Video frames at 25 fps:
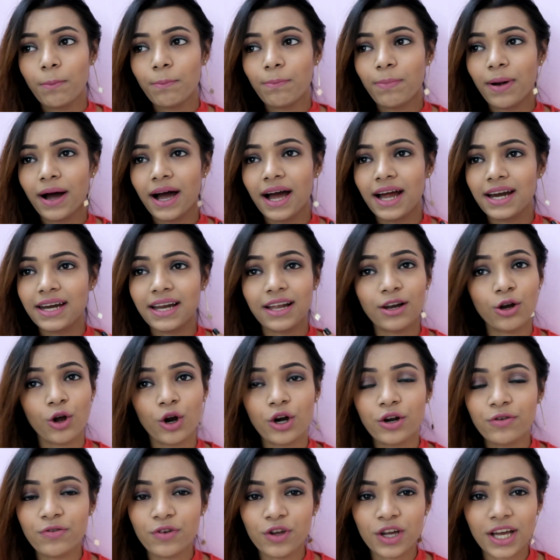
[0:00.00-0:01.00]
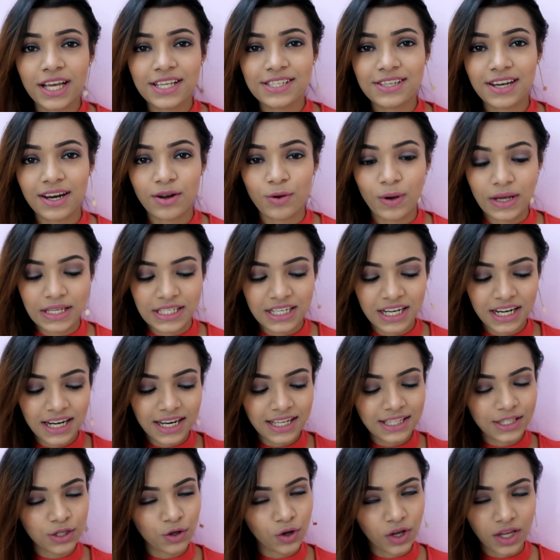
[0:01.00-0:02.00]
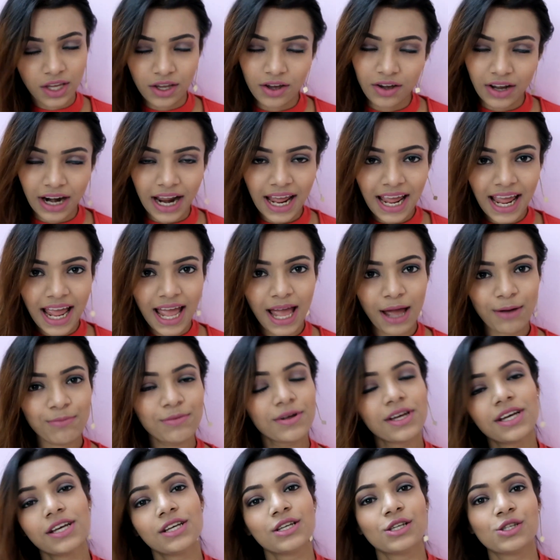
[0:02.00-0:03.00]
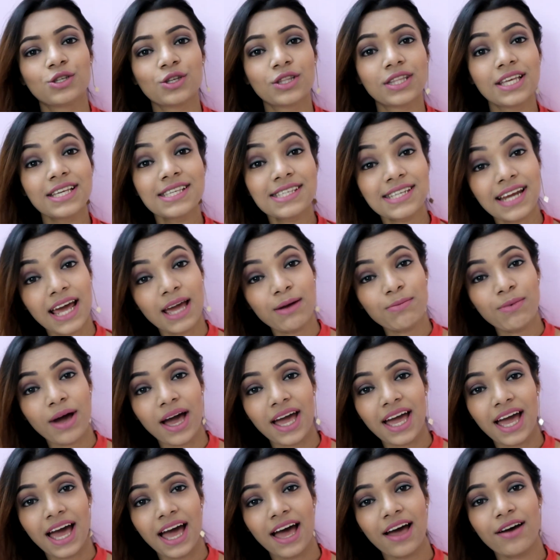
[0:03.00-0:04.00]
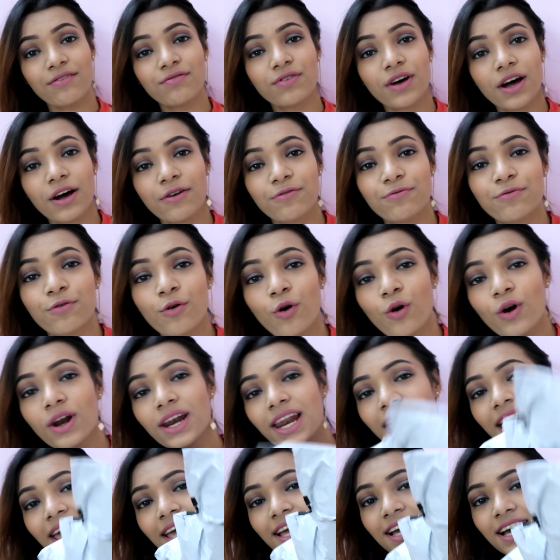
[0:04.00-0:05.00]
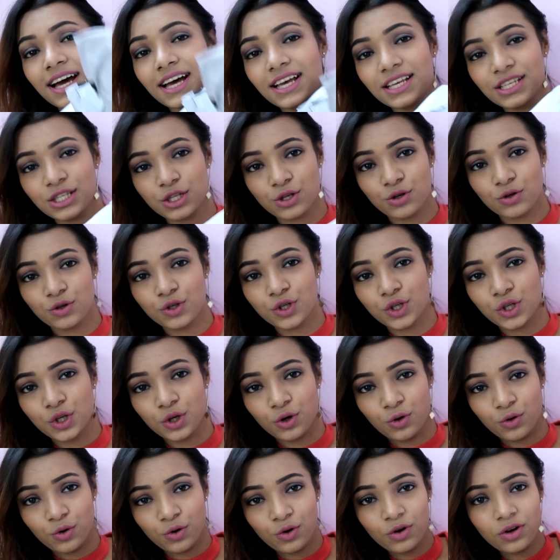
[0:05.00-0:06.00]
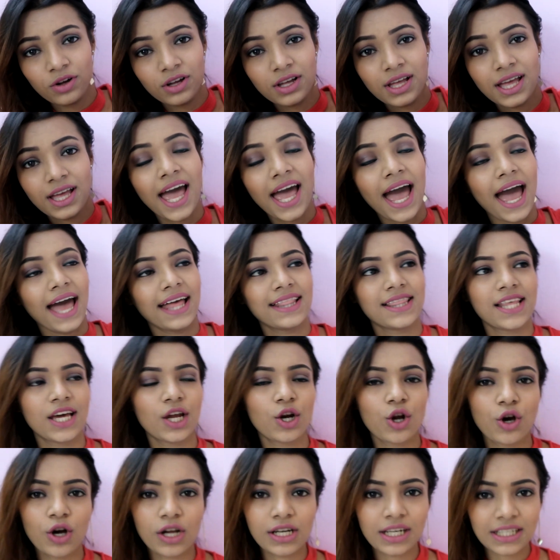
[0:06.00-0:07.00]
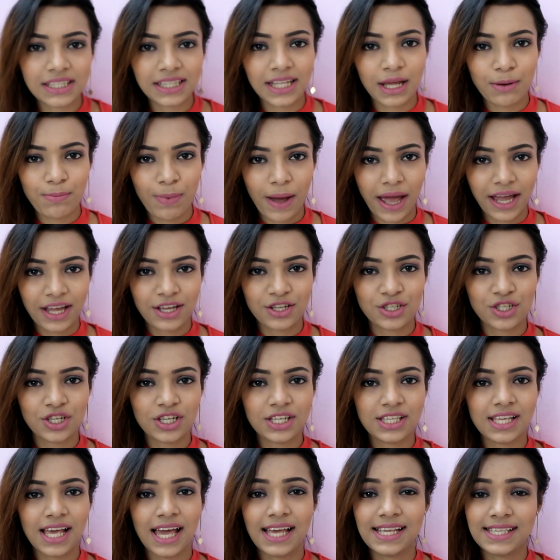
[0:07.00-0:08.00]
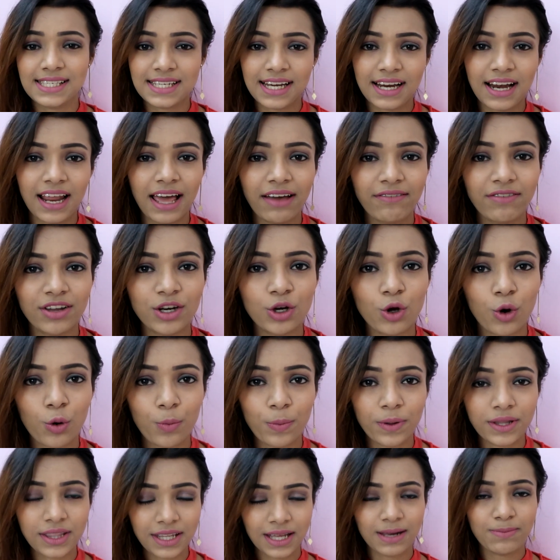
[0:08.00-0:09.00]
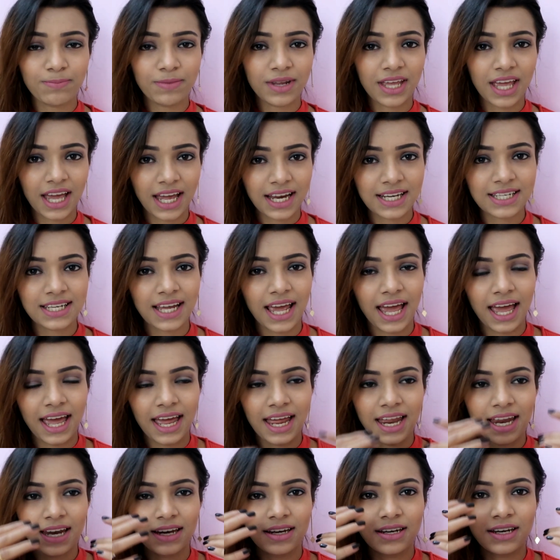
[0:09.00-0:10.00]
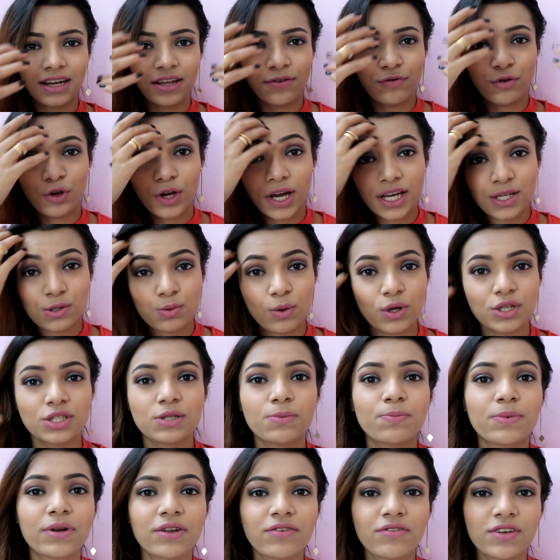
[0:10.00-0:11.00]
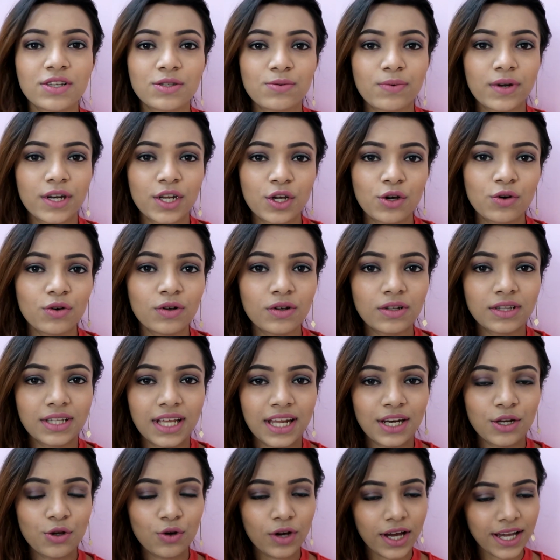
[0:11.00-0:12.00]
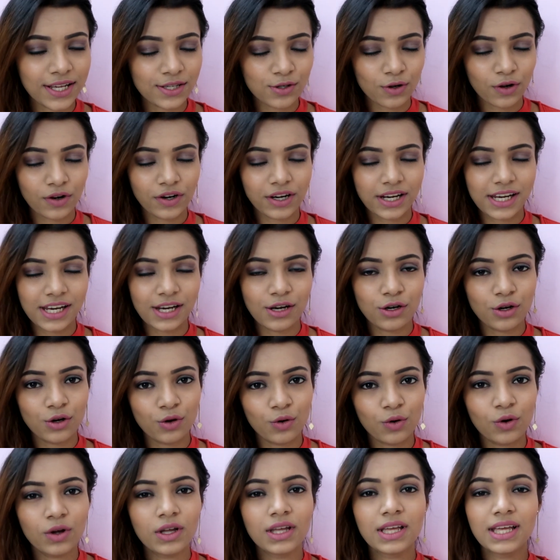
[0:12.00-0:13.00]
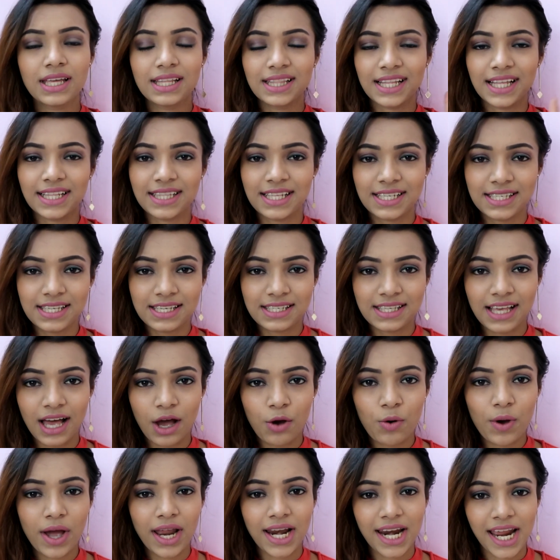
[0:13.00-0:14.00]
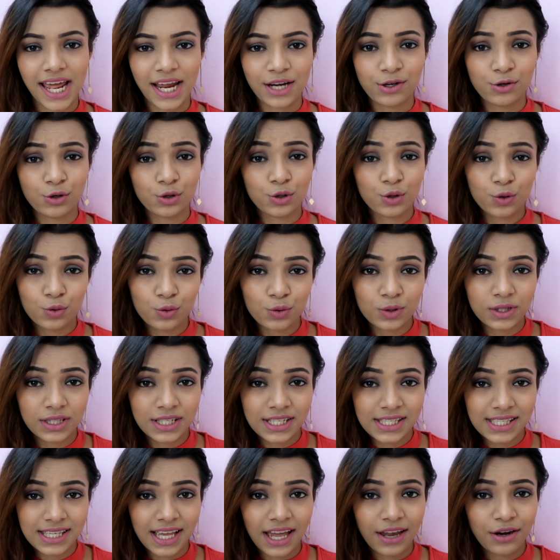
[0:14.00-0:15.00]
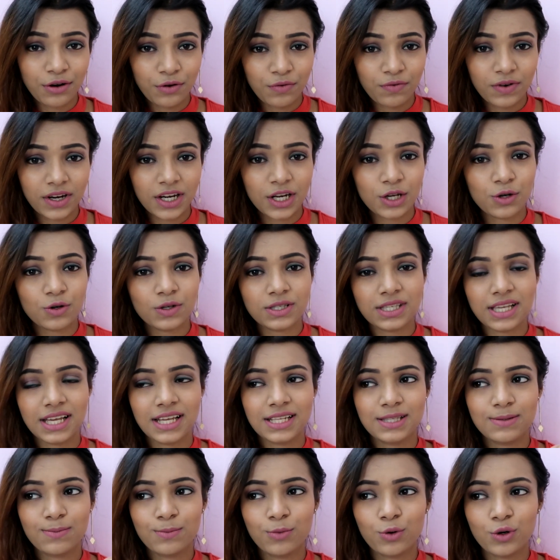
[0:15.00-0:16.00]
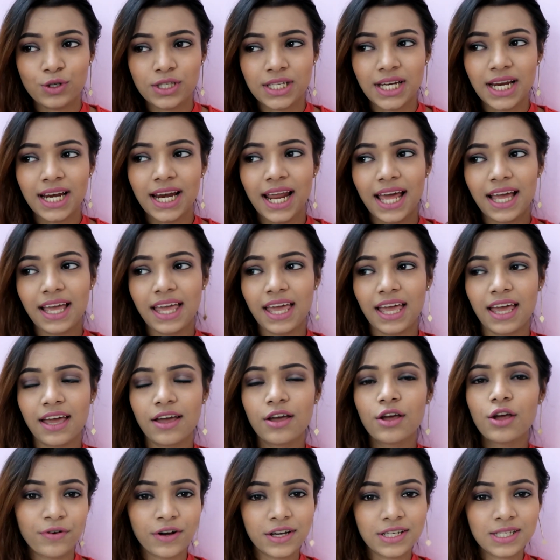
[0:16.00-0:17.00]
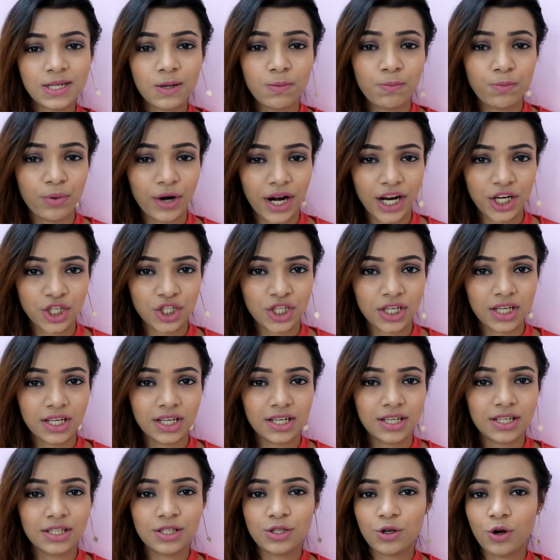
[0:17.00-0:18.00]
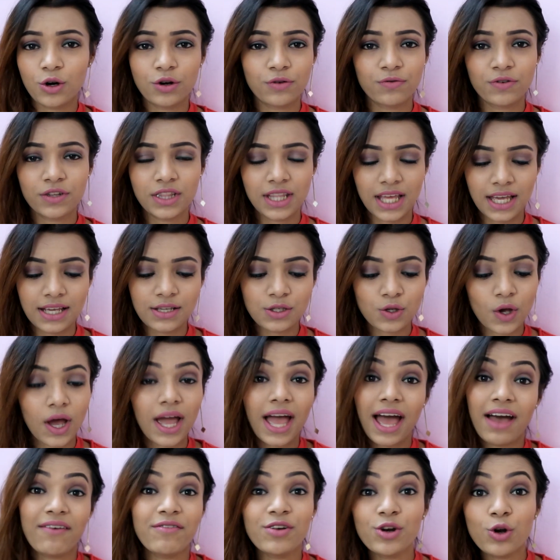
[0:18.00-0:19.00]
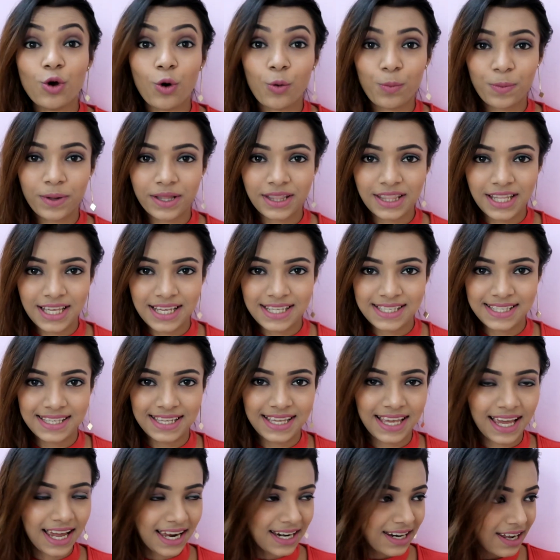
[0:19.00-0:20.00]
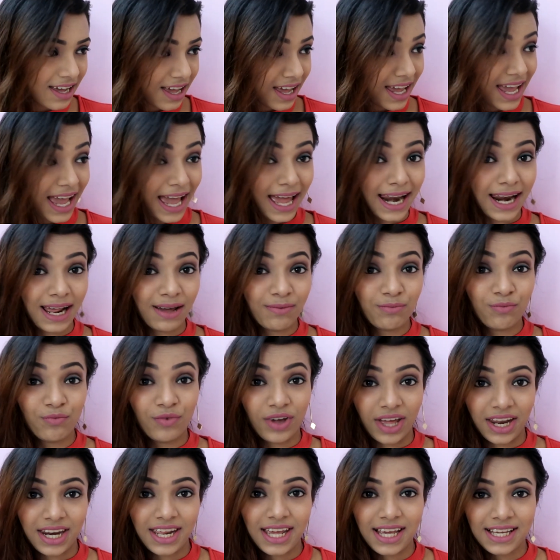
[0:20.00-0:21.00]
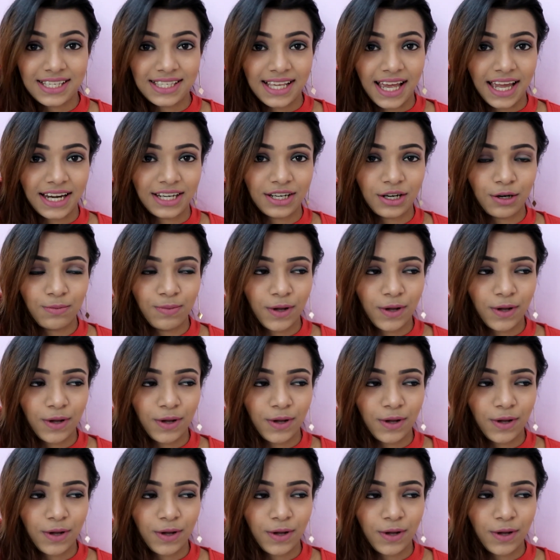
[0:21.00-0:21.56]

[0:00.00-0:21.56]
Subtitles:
But a lot of you guys requested it, so here I am. So this time I have 4 lehengas to show and they're all in their packages. I still haven't opened them yet, and if you guys watched the previous video then you guys already know that this is how I like to do this kind of videos. It's mostly like a first impression sort of a thing, so I haven't opened these yet and I'm very excited